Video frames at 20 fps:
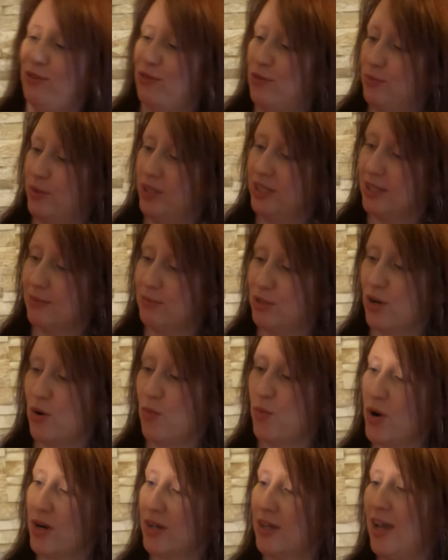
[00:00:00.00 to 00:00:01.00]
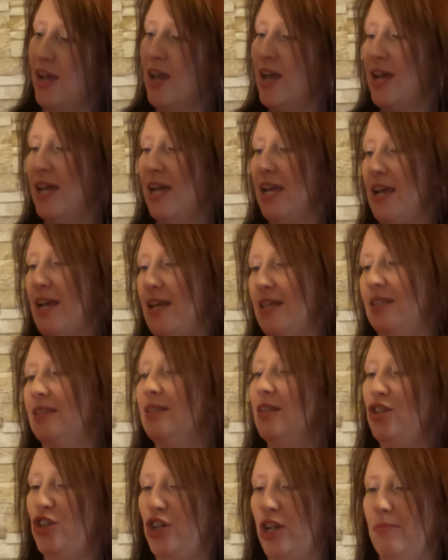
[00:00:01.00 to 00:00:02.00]
be from like some sort of work. It is
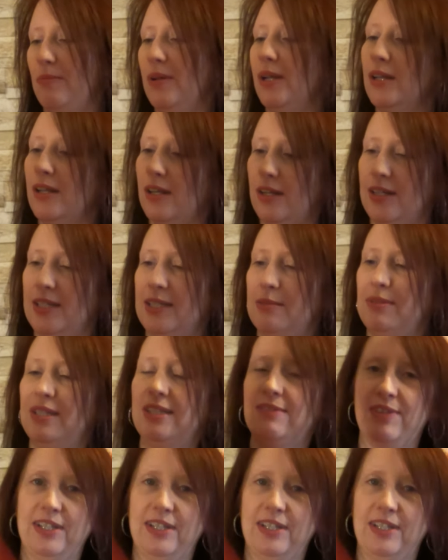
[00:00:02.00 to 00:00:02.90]
the German Christmas